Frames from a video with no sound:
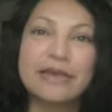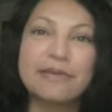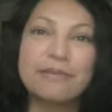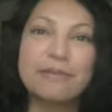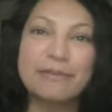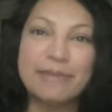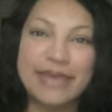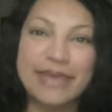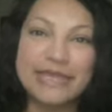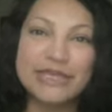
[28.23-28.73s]

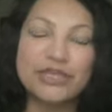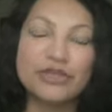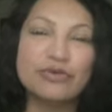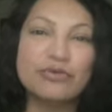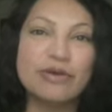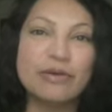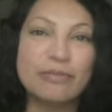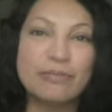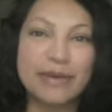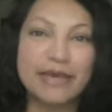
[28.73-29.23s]
make
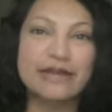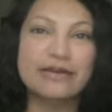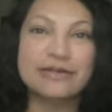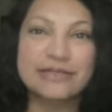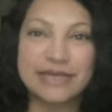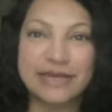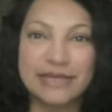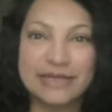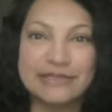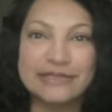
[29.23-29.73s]
you a better
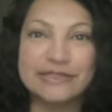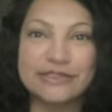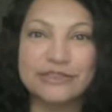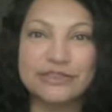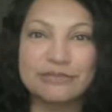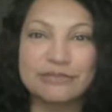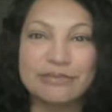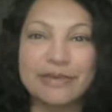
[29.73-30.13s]
dietitian,